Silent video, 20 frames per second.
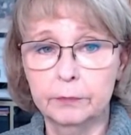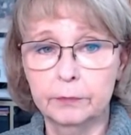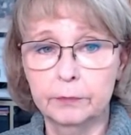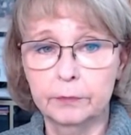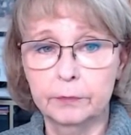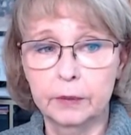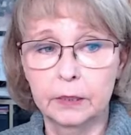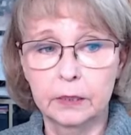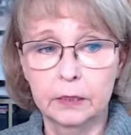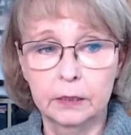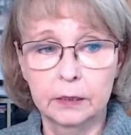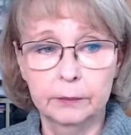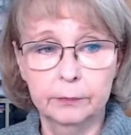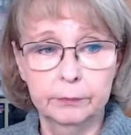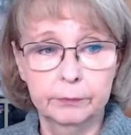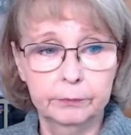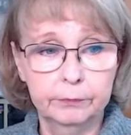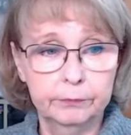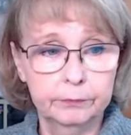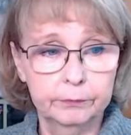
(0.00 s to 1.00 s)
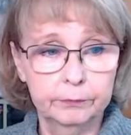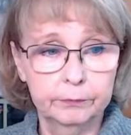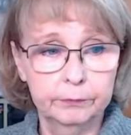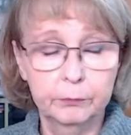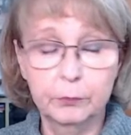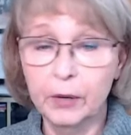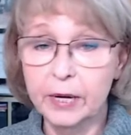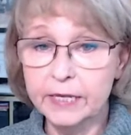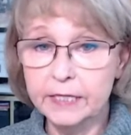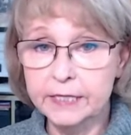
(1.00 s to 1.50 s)
uh,
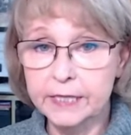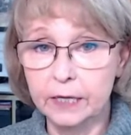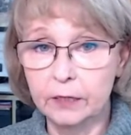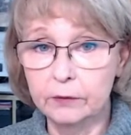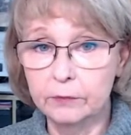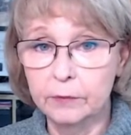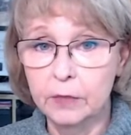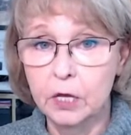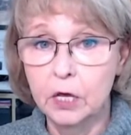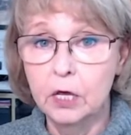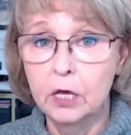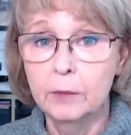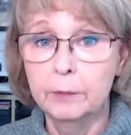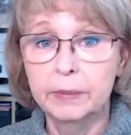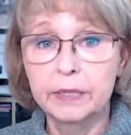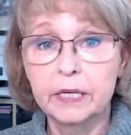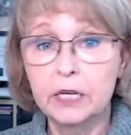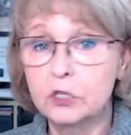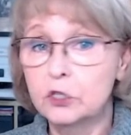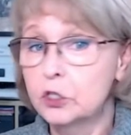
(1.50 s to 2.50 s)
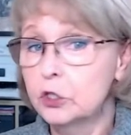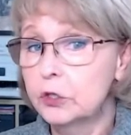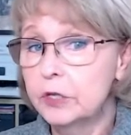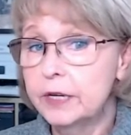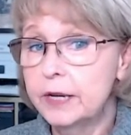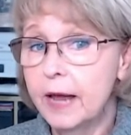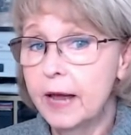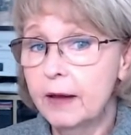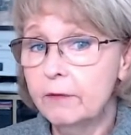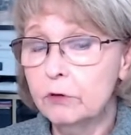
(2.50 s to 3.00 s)
breakdown, because you
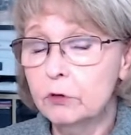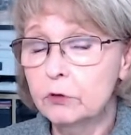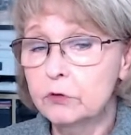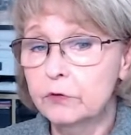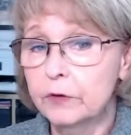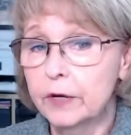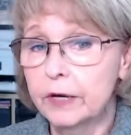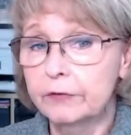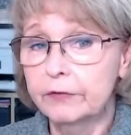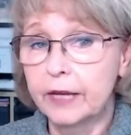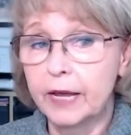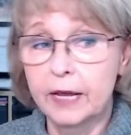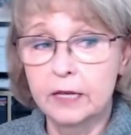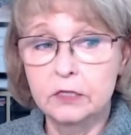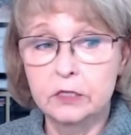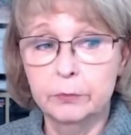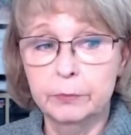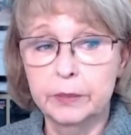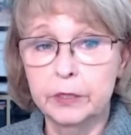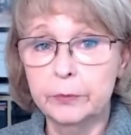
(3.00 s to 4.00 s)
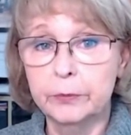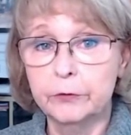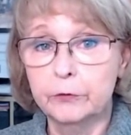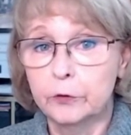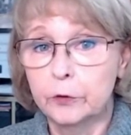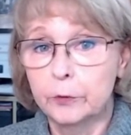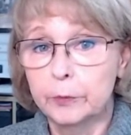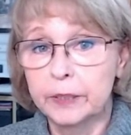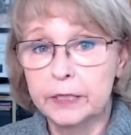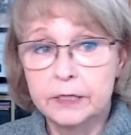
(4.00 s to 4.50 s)
didn't have those 5 cans of beer
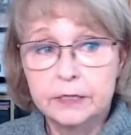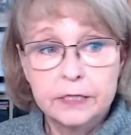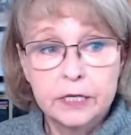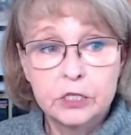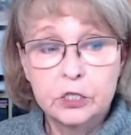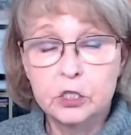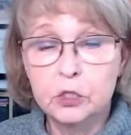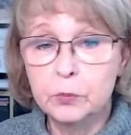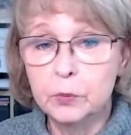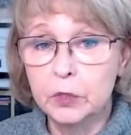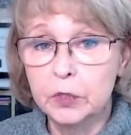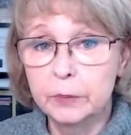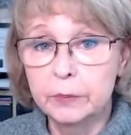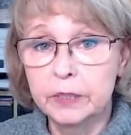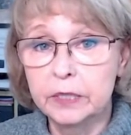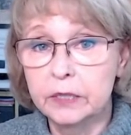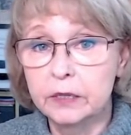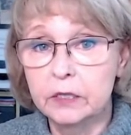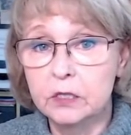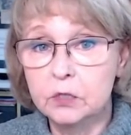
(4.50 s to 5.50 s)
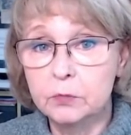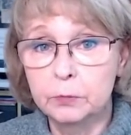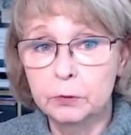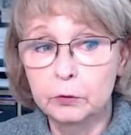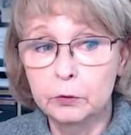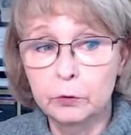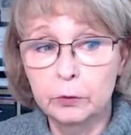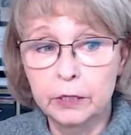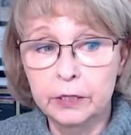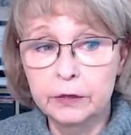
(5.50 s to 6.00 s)
before, because they just put them in
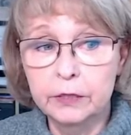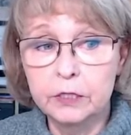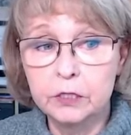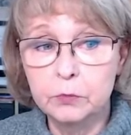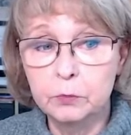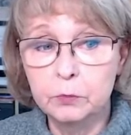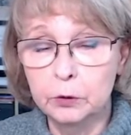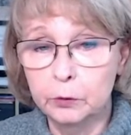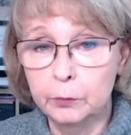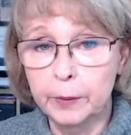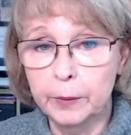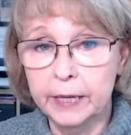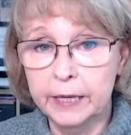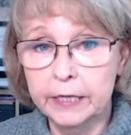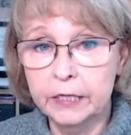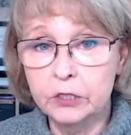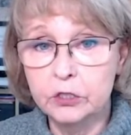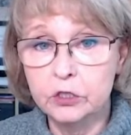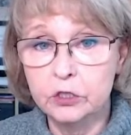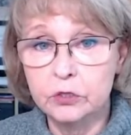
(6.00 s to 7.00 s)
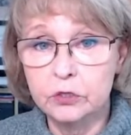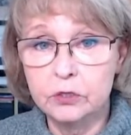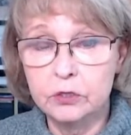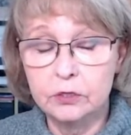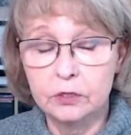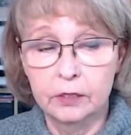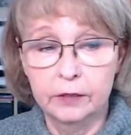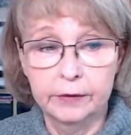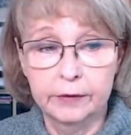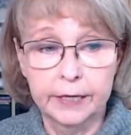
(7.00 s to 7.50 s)
these blue pages.
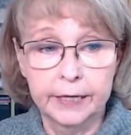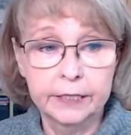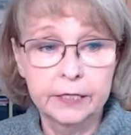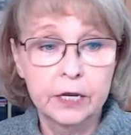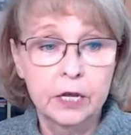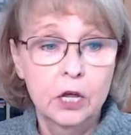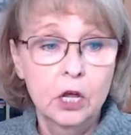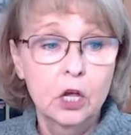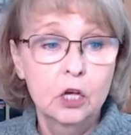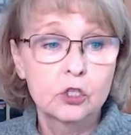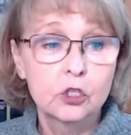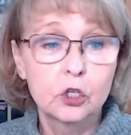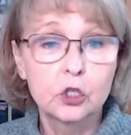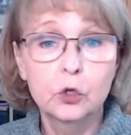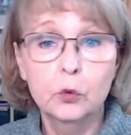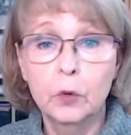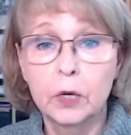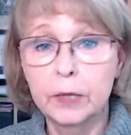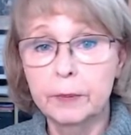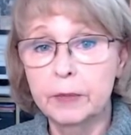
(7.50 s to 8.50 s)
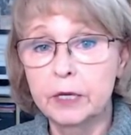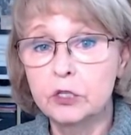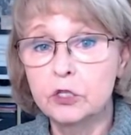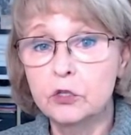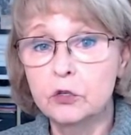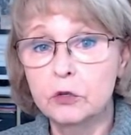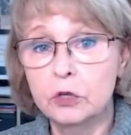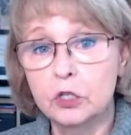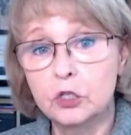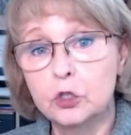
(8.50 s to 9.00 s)
All right, so you want to make
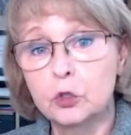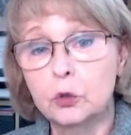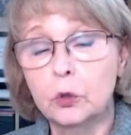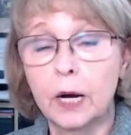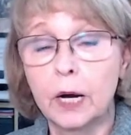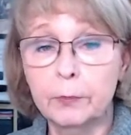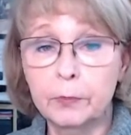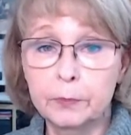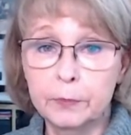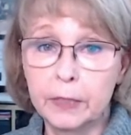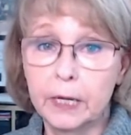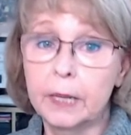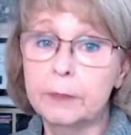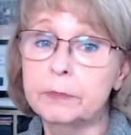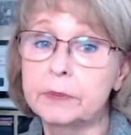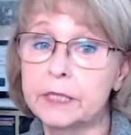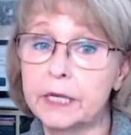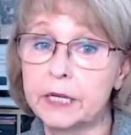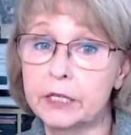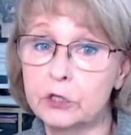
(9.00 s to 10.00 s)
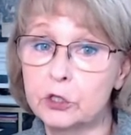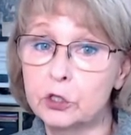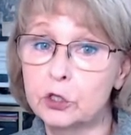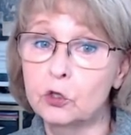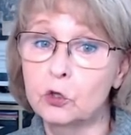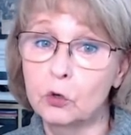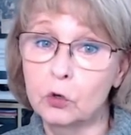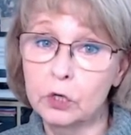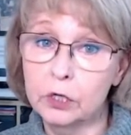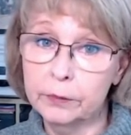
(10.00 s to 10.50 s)
sure that you update
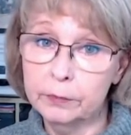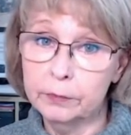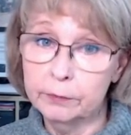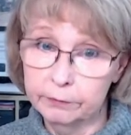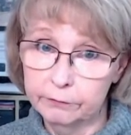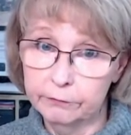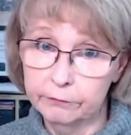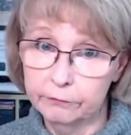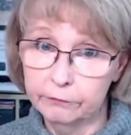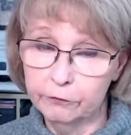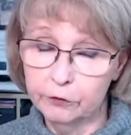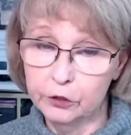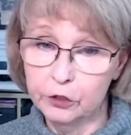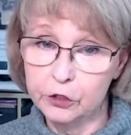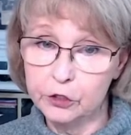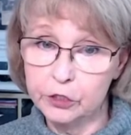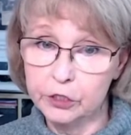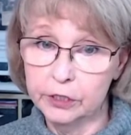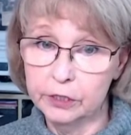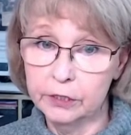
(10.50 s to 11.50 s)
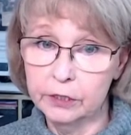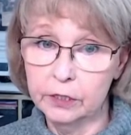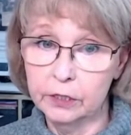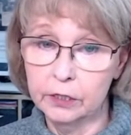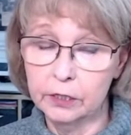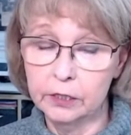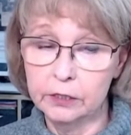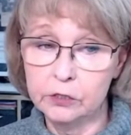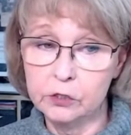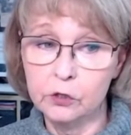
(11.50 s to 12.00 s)
your version
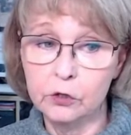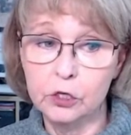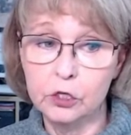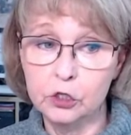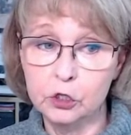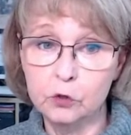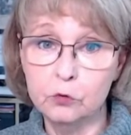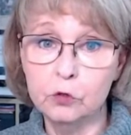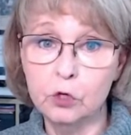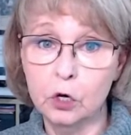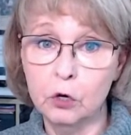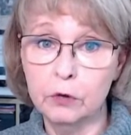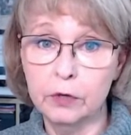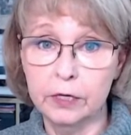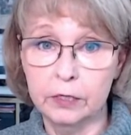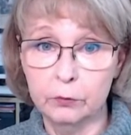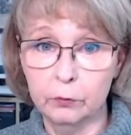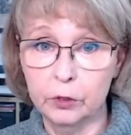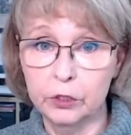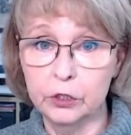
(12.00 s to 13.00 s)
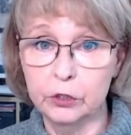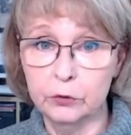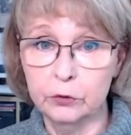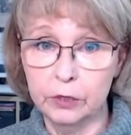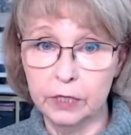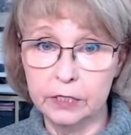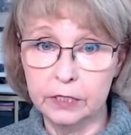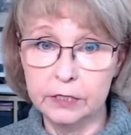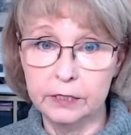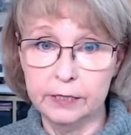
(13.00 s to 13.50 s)
so that you know that when you
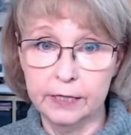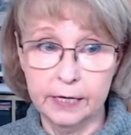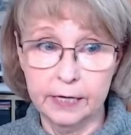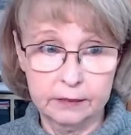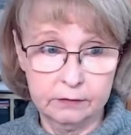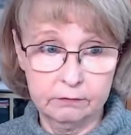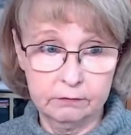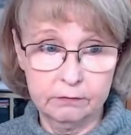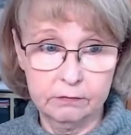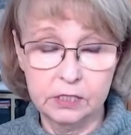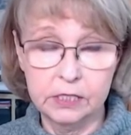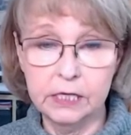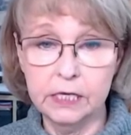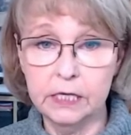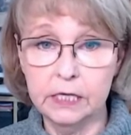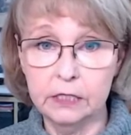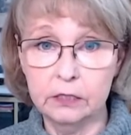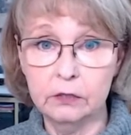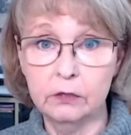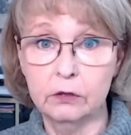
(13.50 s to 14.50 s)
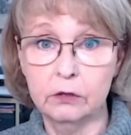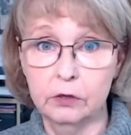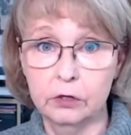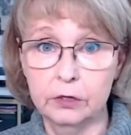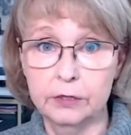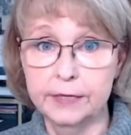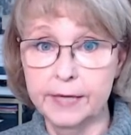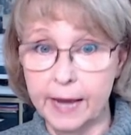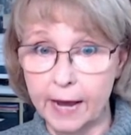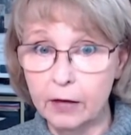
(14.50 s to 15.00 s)
get to that scene,
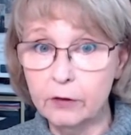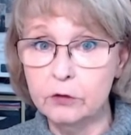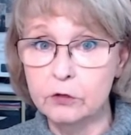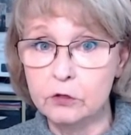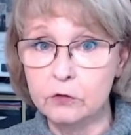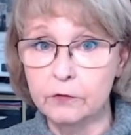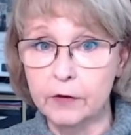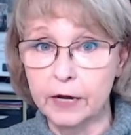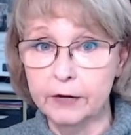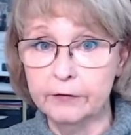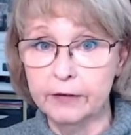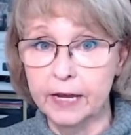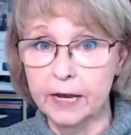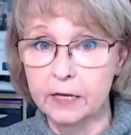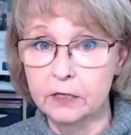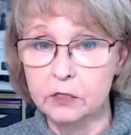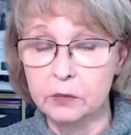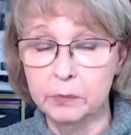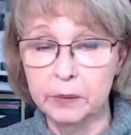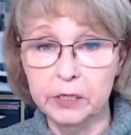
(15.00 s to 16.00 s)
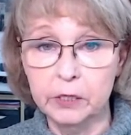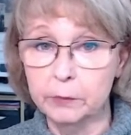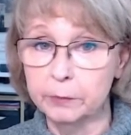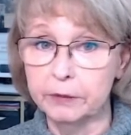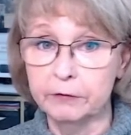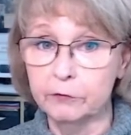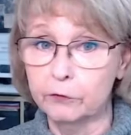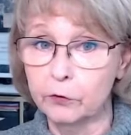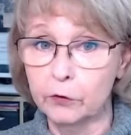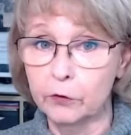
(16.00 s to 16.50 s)
now there's 5 cans of beer,
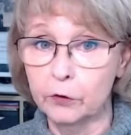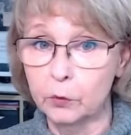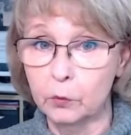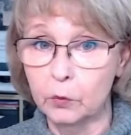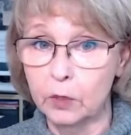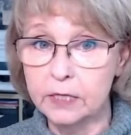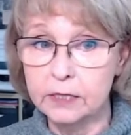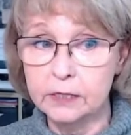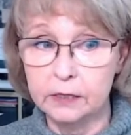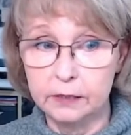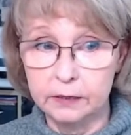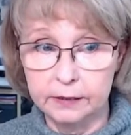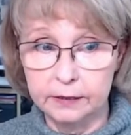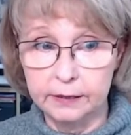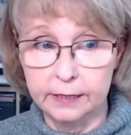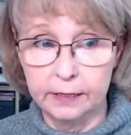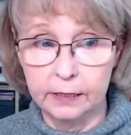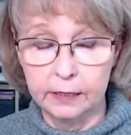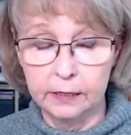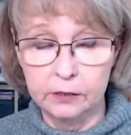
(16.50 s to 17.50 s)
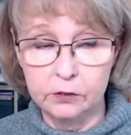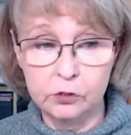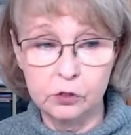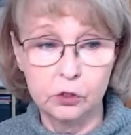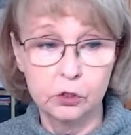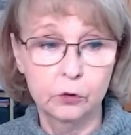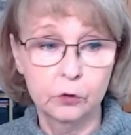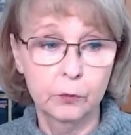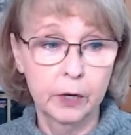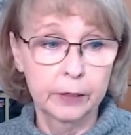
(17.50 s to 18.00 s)
before there wasn't. So
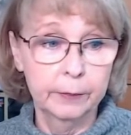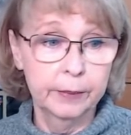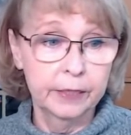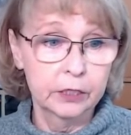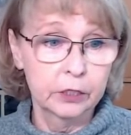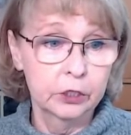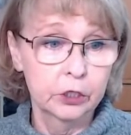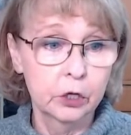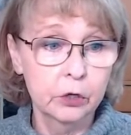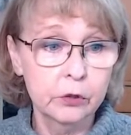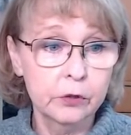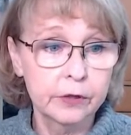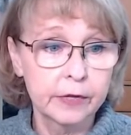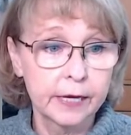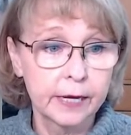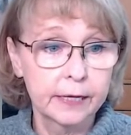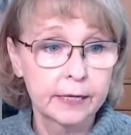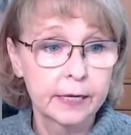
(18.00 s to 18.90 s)
you want to make a note of that.